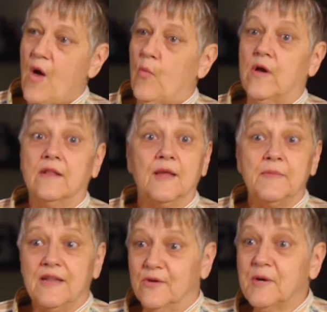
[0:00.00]
Well, let
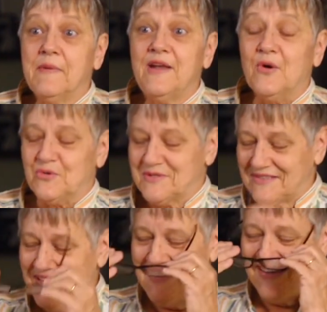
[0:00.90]
me look at my notes.
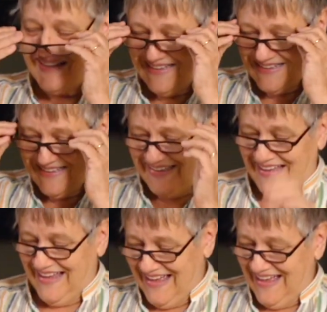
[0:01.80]

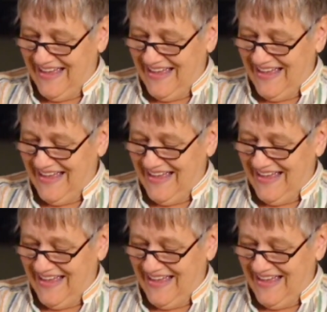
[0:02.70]
Because